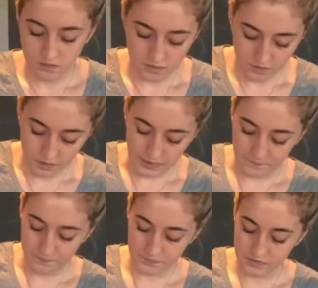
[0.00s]
Okay,
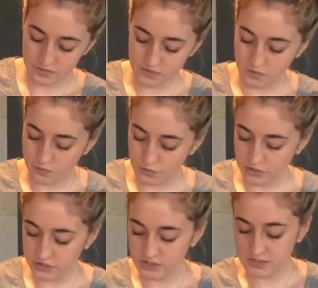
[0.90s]
so we're
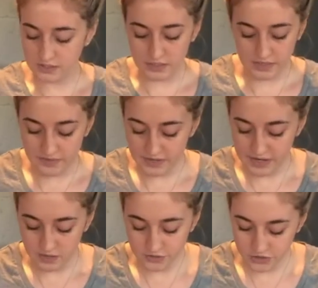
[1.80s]
just, even
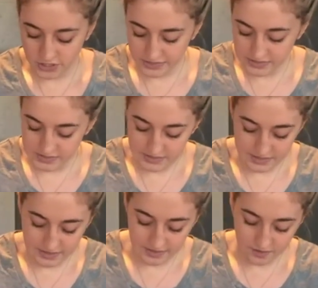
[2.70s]
now, starting to see
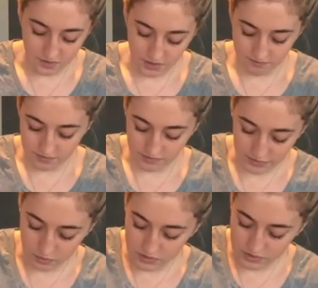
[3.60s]
that a lot of the
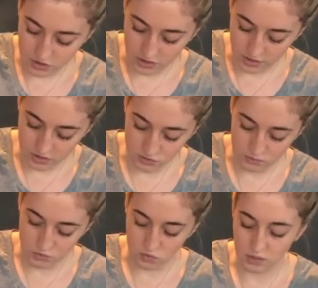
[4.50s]
liquid is starting to
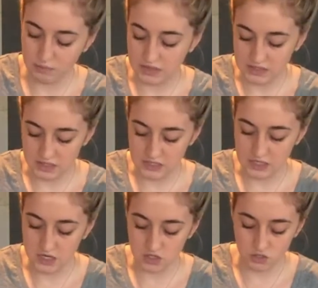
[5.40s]
absorb. That didn't
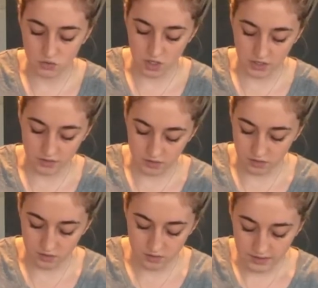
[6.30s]
take too long at
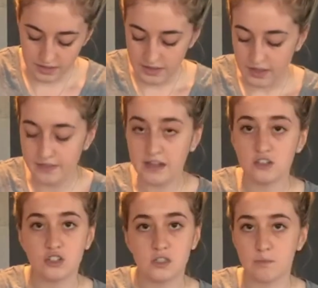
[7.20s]
all. And
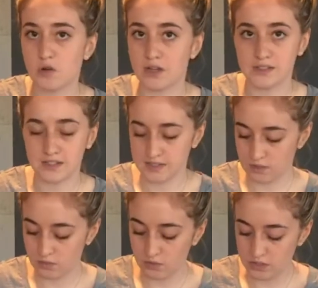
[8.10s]
that's just the process
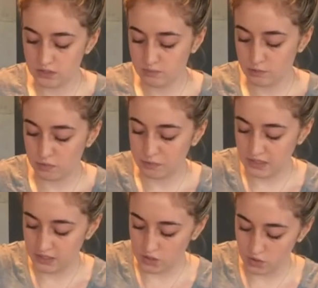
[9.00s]
that we're going to be
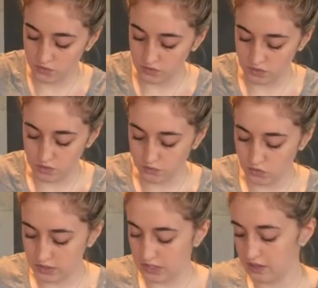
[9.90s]
repeating over and
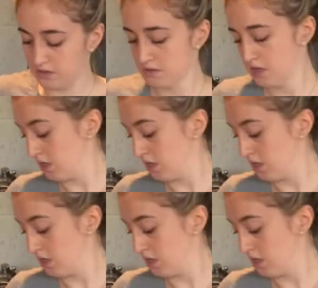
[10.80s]
over again.